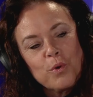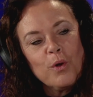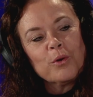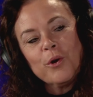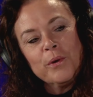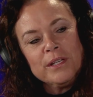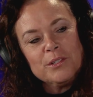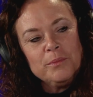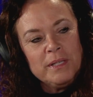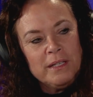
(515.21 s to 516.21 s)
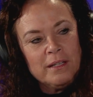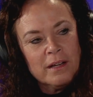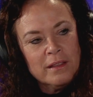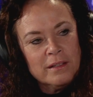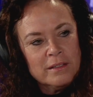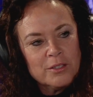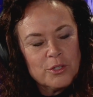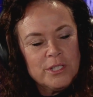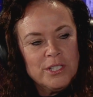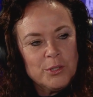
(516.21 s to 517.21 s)
role going to be on the
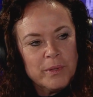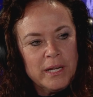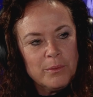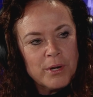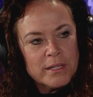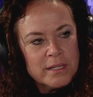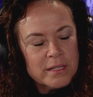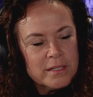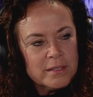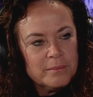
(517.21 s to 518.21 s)
strategic planning process?